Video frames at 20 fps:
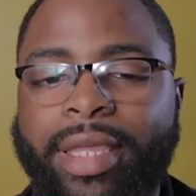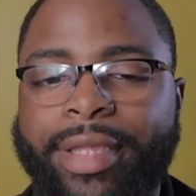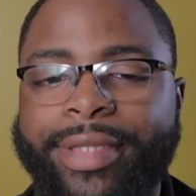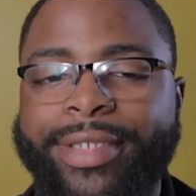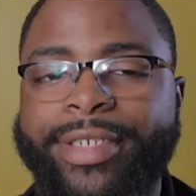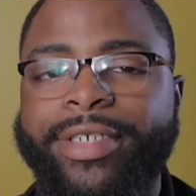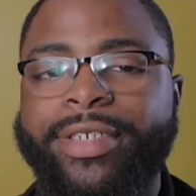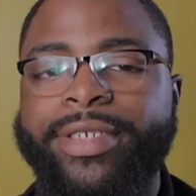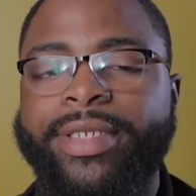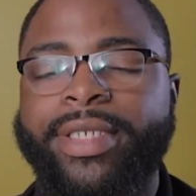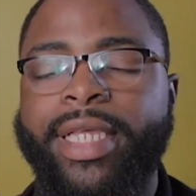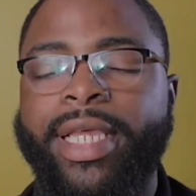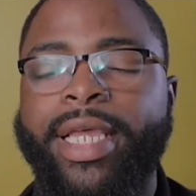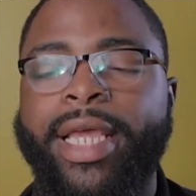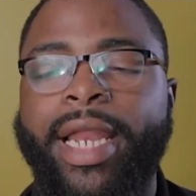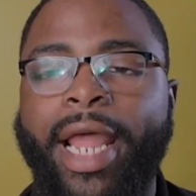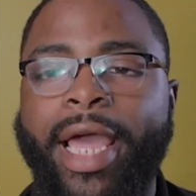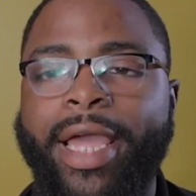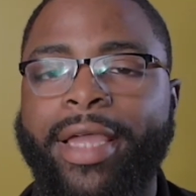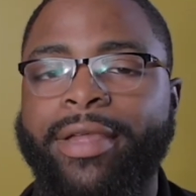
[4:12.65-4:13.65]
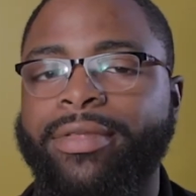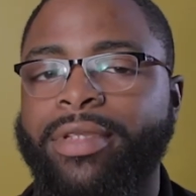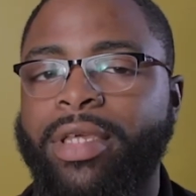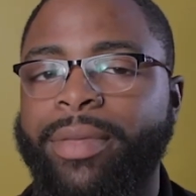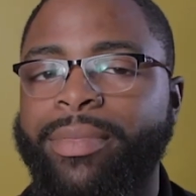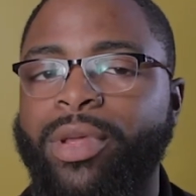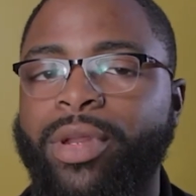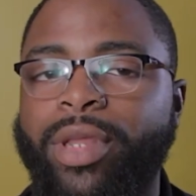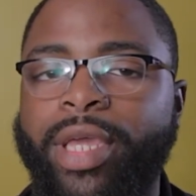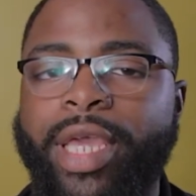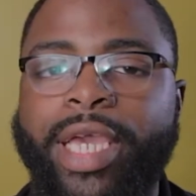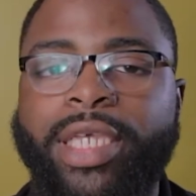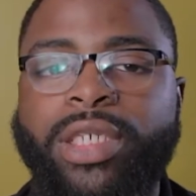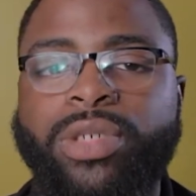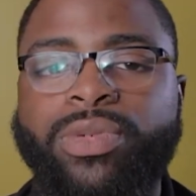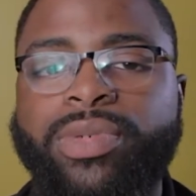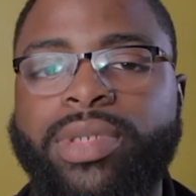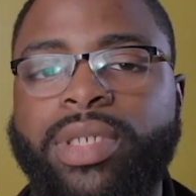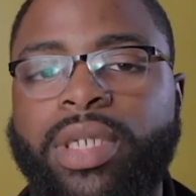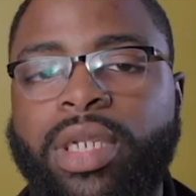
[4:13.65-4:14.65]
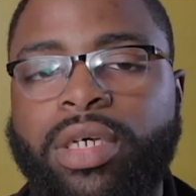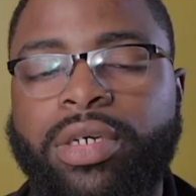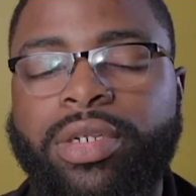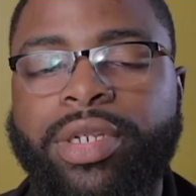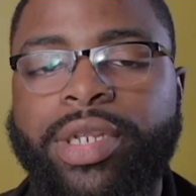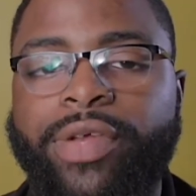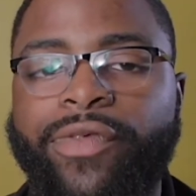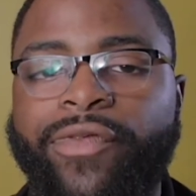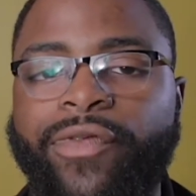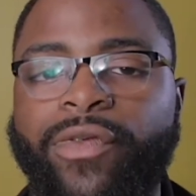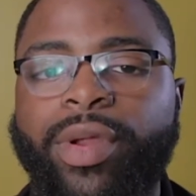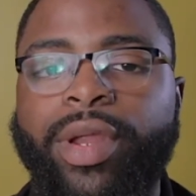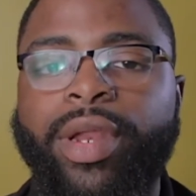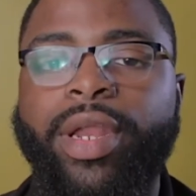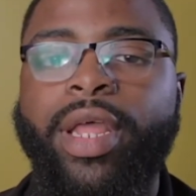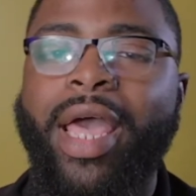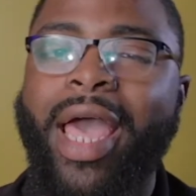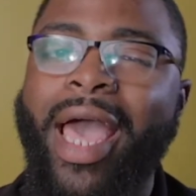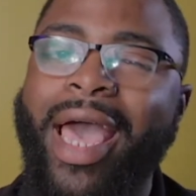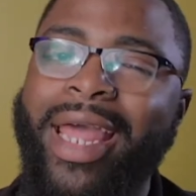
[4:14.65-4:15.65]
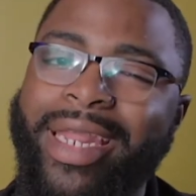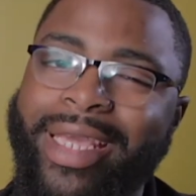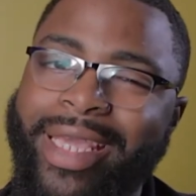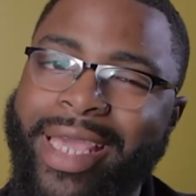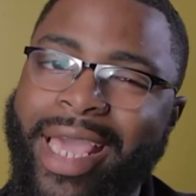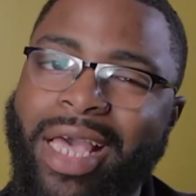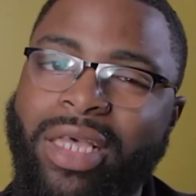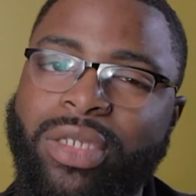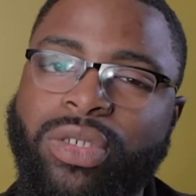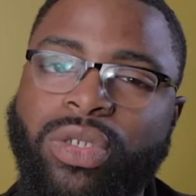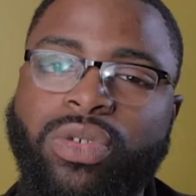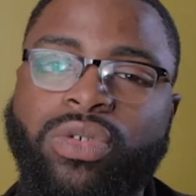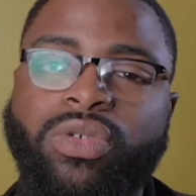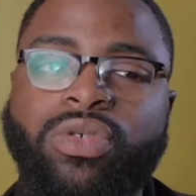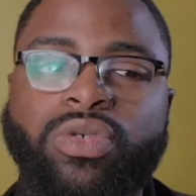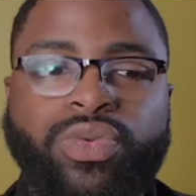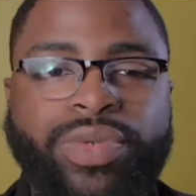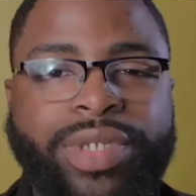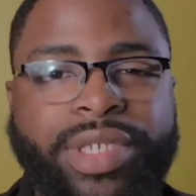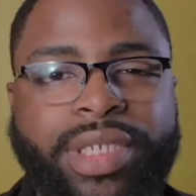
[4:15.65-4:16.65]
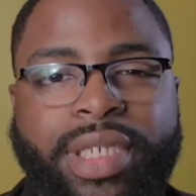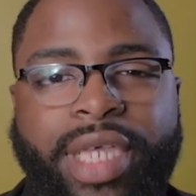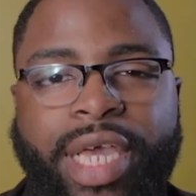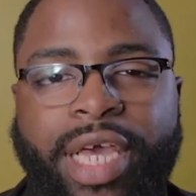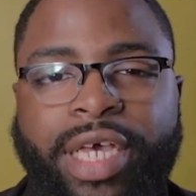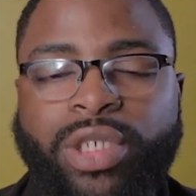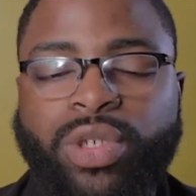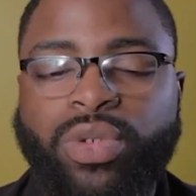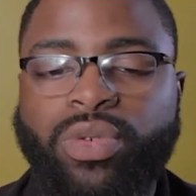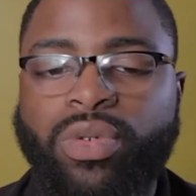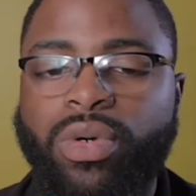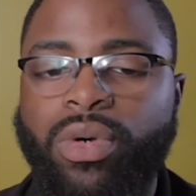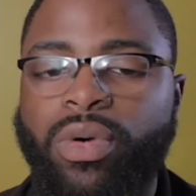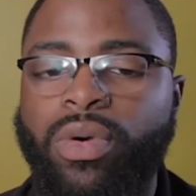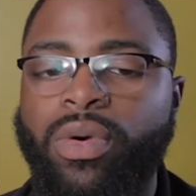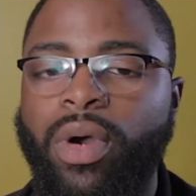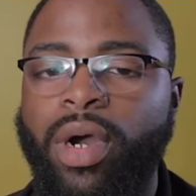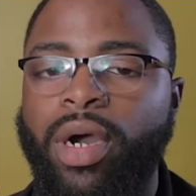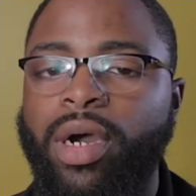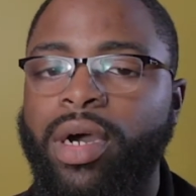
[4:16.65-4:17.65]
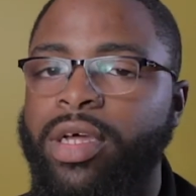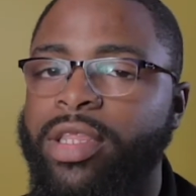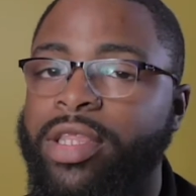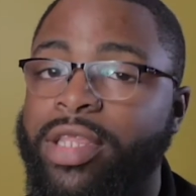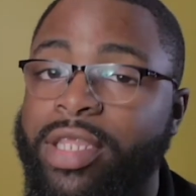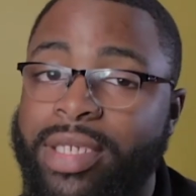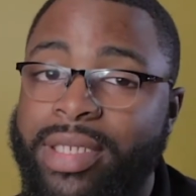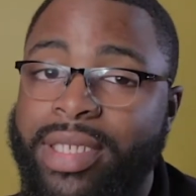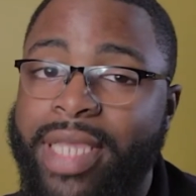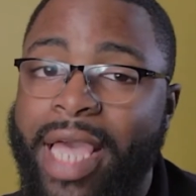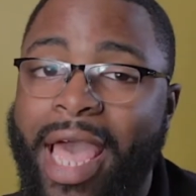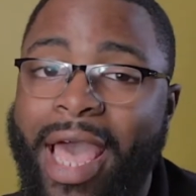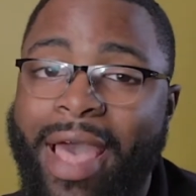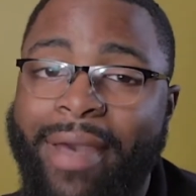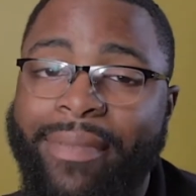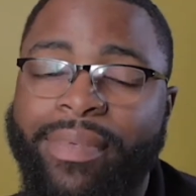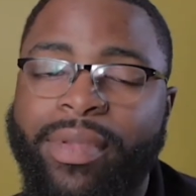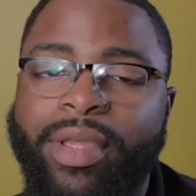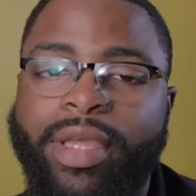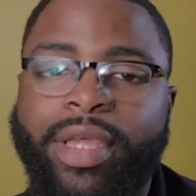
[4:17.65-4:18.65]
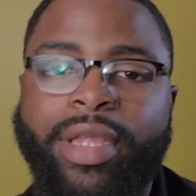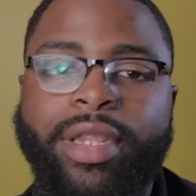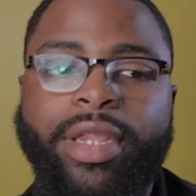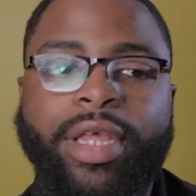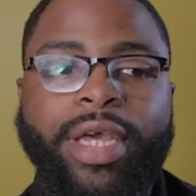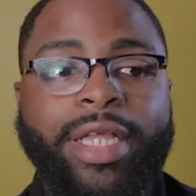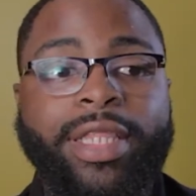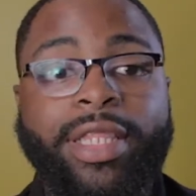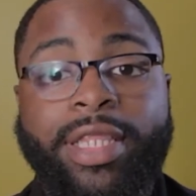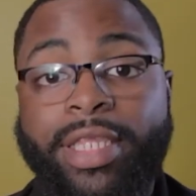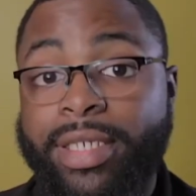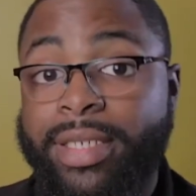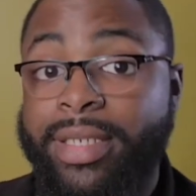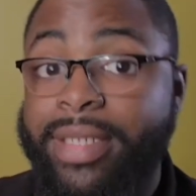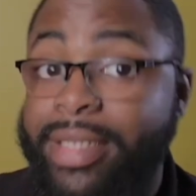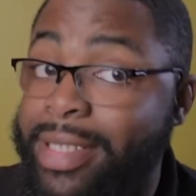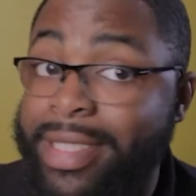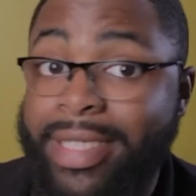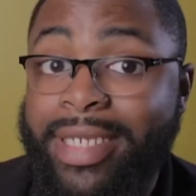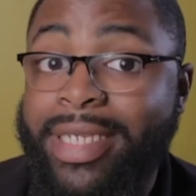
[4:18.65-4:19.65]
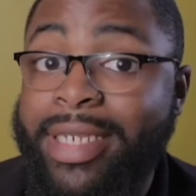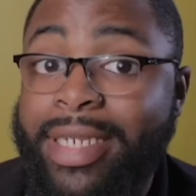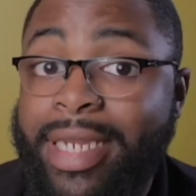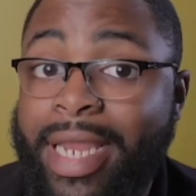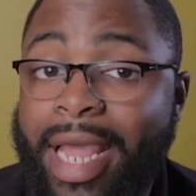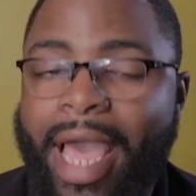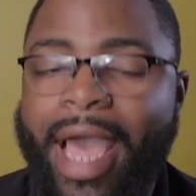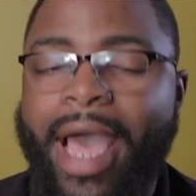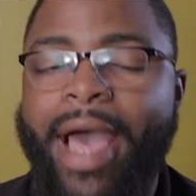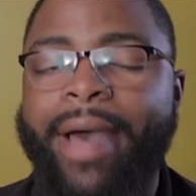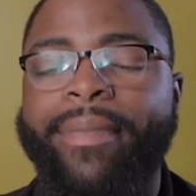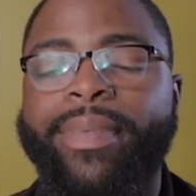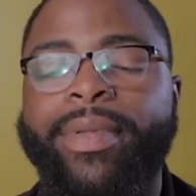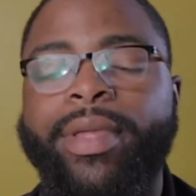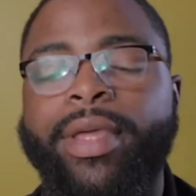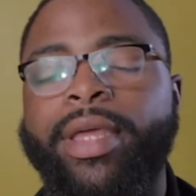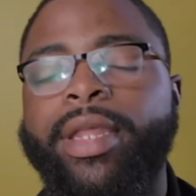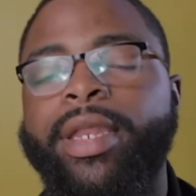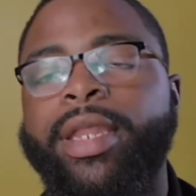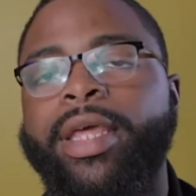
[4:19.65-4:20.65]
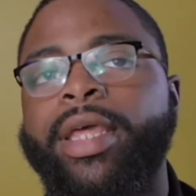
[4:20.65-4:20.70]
You know what I'm saying? Like, communication was a little different. Had to cancel, reschedule. This happened. This didn't happen.